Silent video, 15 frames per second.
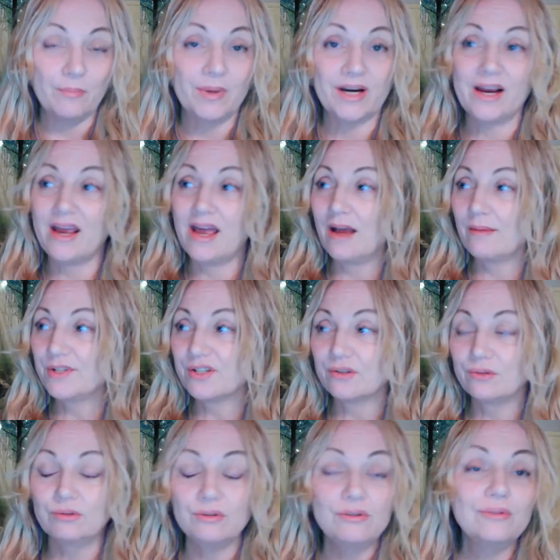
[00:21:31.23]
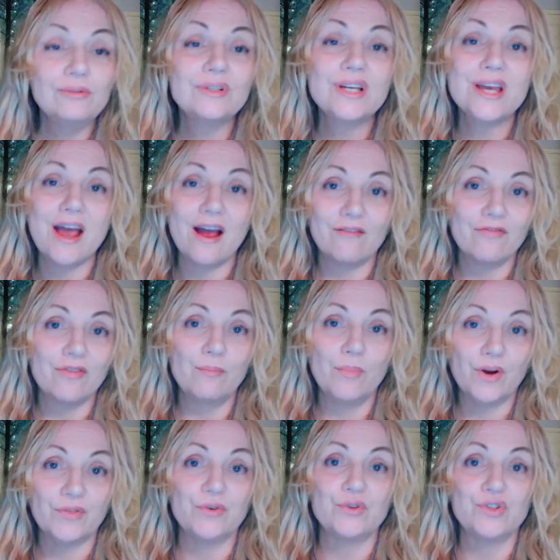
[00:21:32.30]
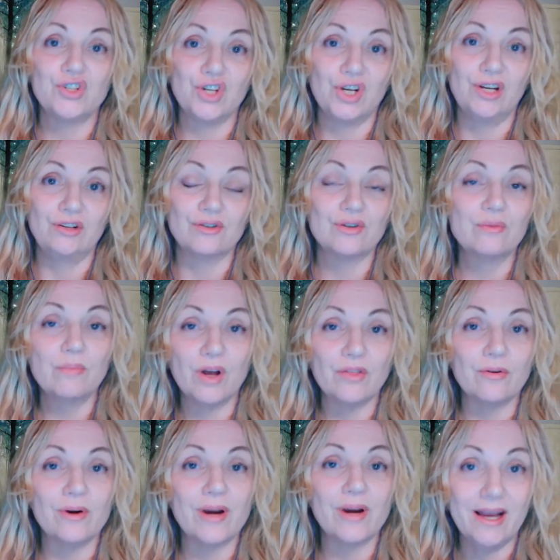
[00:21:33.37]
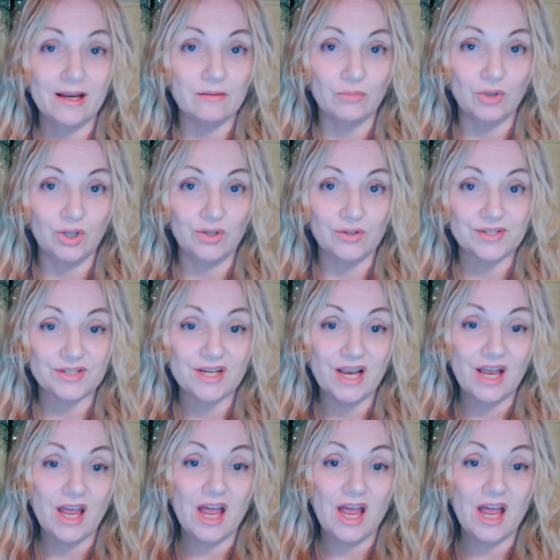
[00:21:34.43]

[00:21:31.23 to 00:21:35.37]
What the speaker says: But I absolutely have the mother gene to mother animals